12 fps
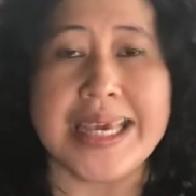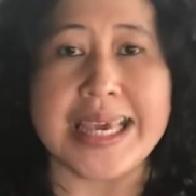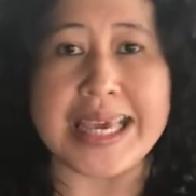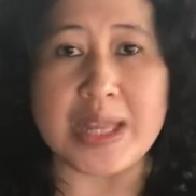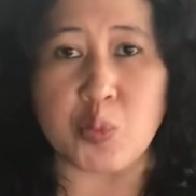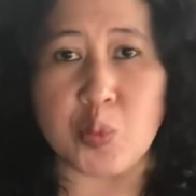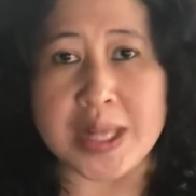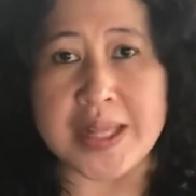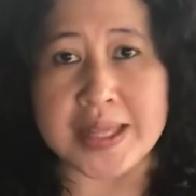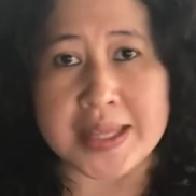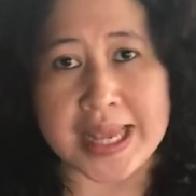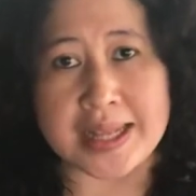It will
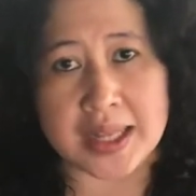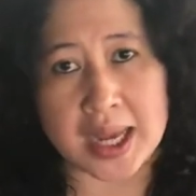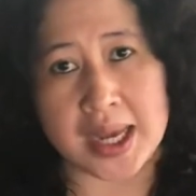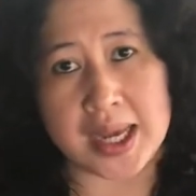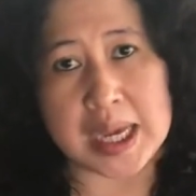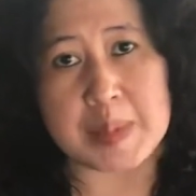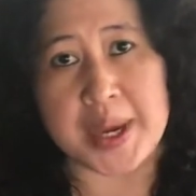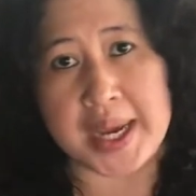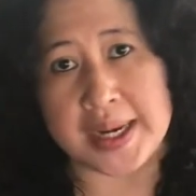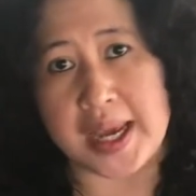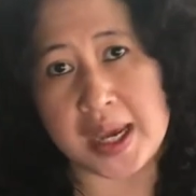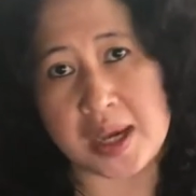take time
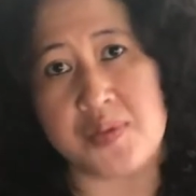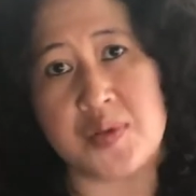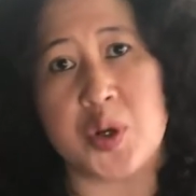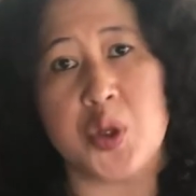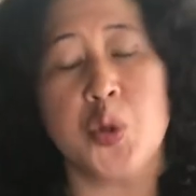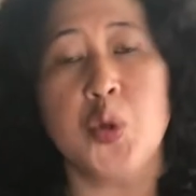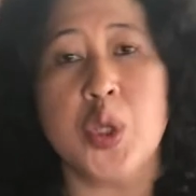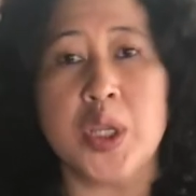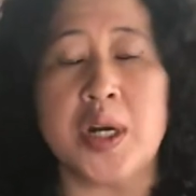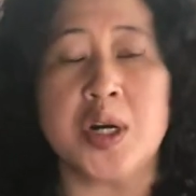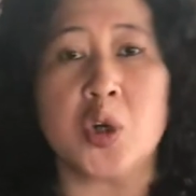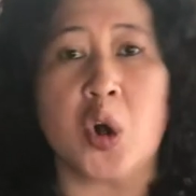and effort to
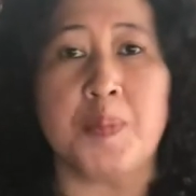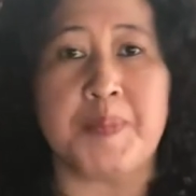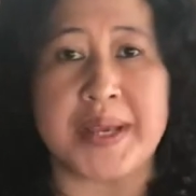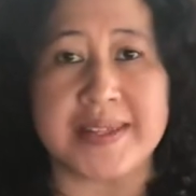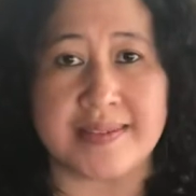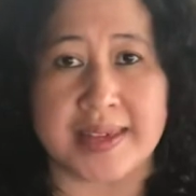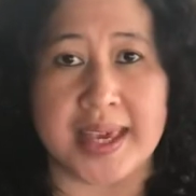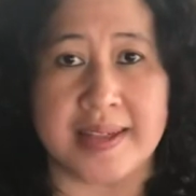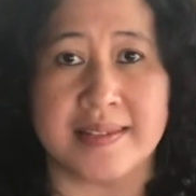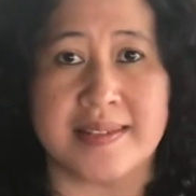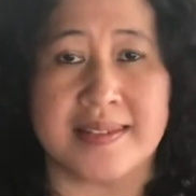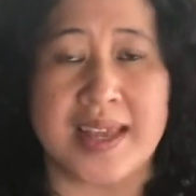learn coping
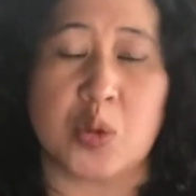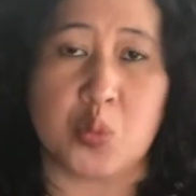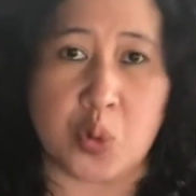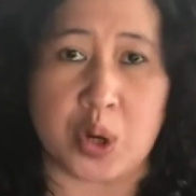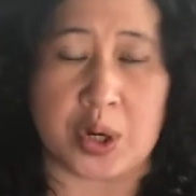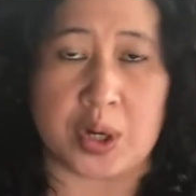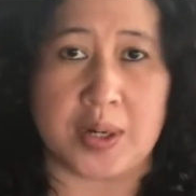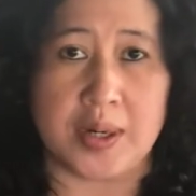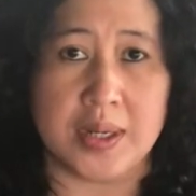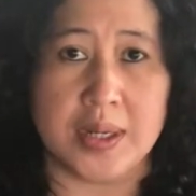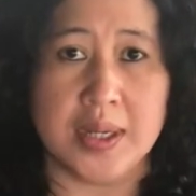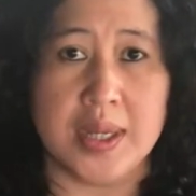skills that work.
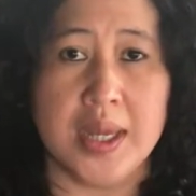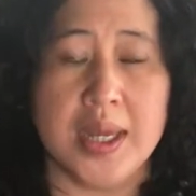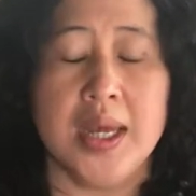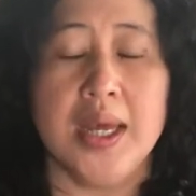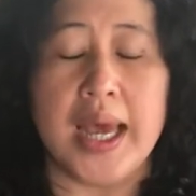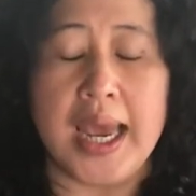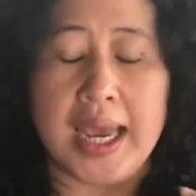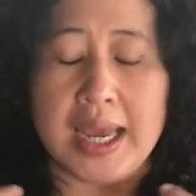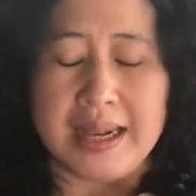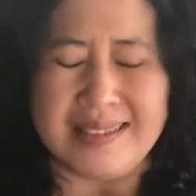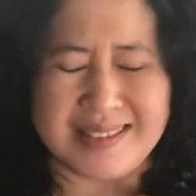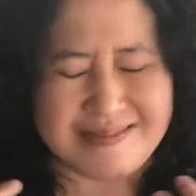
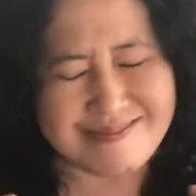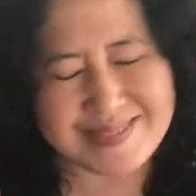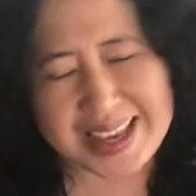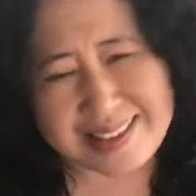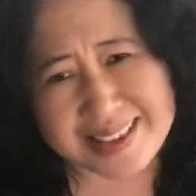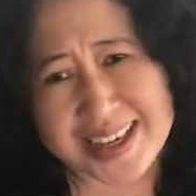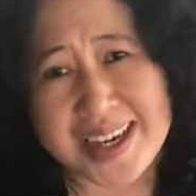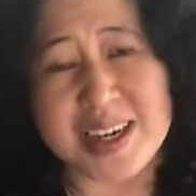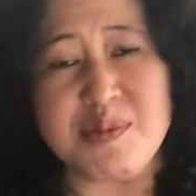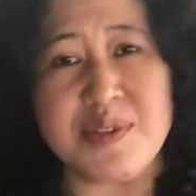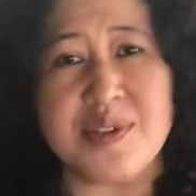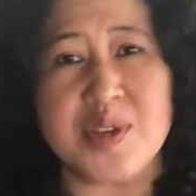And at
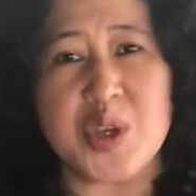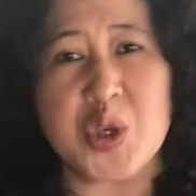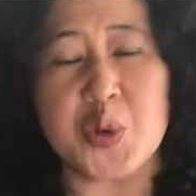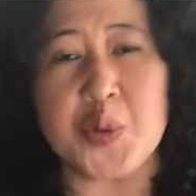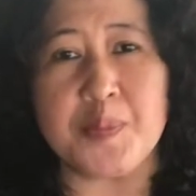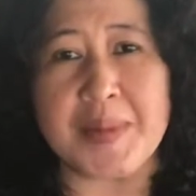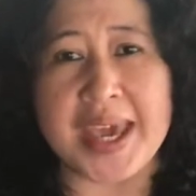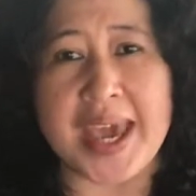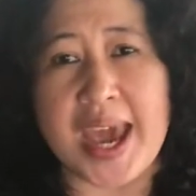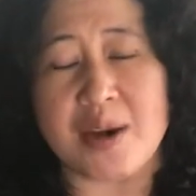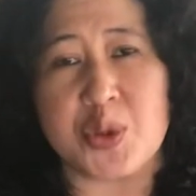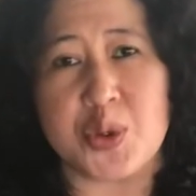times, you may
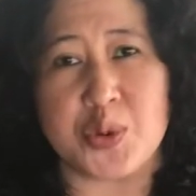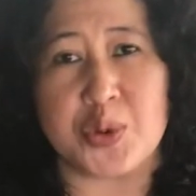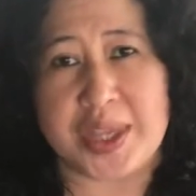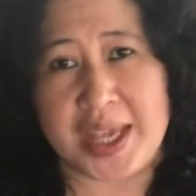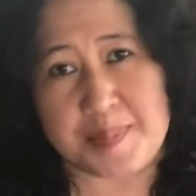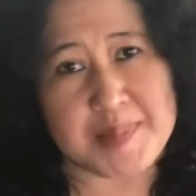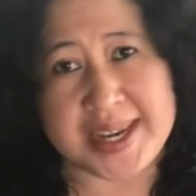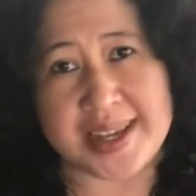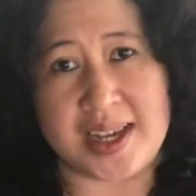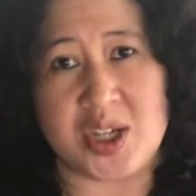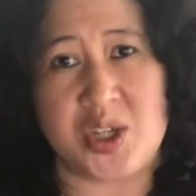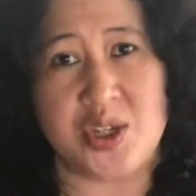have to take
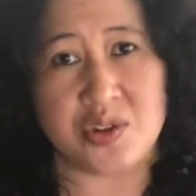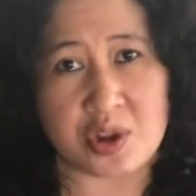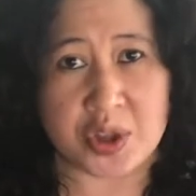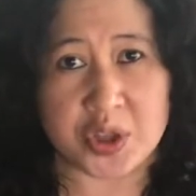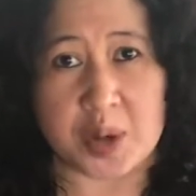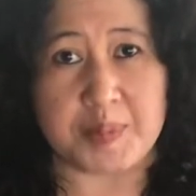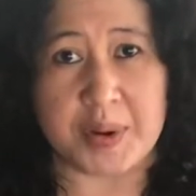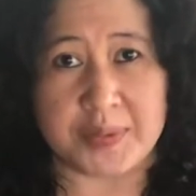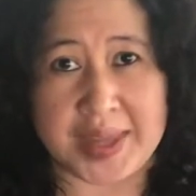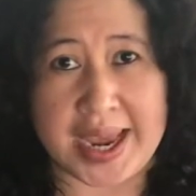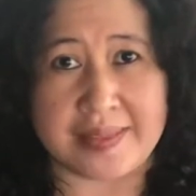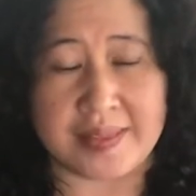medications on top of
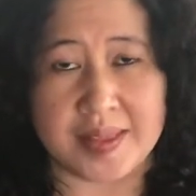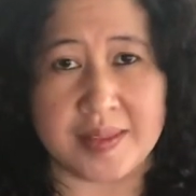that.